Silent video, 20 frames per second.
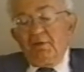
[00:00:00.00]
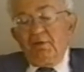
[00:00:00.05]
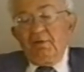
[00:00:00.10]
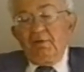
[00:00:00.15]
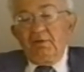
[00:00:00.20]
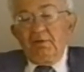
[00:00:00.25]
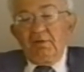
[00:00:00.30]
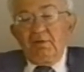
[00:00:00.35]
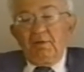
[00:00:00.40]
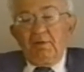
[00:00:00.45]

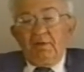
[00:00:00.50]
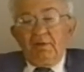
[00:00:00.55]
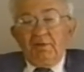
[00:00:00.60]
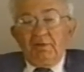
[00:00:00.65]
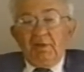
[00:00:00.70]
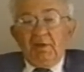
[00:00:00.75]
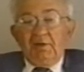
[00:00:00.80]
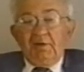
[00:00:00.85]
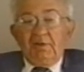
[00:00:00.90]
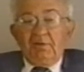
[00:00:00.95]

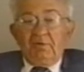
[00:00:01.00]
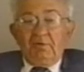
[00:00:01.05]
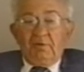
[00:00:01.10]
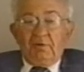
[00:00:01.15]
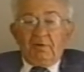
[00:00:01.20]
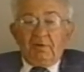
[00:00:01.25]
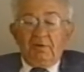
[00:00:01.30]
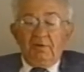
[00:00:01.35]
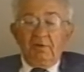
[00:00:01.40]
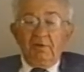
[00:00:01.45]
that it took.
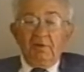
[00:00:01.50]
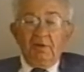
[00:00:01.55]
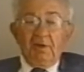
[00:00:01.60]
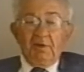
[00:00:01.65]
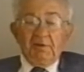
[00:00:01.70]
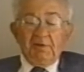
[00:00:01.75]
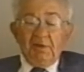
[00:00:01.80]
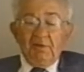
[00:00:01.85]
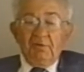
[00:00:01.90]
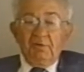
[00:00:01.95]

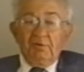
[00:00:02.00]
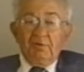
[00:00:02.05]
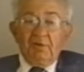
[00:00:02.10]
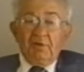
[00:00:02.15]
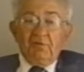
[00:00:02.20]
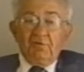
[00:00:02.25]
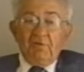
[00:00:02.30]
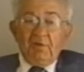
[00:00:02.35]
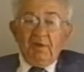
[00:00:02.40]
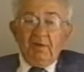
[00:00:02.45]
Another
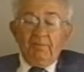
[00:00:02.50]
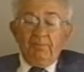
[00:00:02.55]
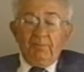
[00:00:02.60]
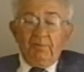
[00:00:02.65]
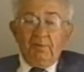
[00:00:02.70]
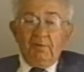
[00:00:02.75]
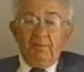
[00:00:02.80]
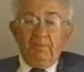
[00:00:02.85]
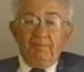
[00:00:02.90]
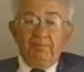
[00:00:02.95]

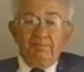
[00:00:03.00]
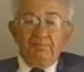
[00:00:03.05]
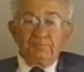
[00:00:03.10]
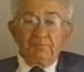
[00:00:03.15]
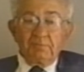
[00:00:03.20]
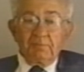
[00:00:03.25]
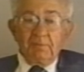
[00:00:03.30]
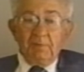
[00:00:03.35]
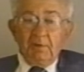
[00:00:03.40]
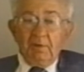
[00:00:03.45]
example
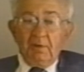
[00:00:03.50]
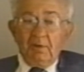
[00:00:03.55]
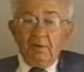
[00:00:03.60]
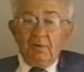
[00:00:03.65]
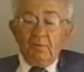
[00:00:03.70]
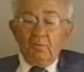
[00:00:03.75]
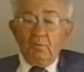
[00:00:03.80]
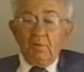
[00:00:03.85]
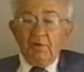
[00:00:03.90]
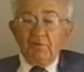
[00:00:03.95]

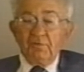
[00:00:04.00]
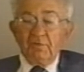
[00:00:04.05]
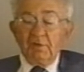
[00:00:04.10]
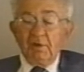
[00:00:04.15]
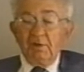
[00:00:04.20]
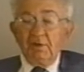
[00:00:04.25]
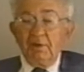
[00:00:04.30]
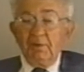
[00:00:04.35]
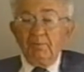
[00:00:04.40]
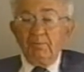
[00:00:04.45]
was
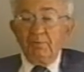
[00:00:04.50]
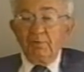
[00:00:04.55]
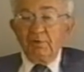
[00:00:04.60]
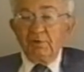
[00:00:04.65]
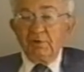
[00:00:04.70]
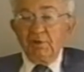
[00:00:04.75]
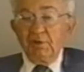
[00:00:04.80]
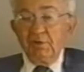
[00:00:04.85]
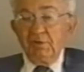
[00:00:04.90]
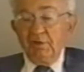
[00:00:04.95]
that he put
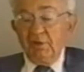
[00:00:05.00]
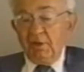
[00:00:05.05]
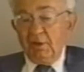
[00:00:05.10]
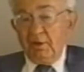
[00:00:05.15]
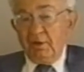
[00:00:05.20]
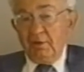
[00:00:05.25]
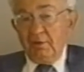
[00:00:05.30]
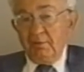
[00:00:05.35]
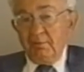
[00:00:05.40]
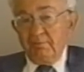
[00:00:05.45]
in
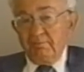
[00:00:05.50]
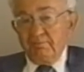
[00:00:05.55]
there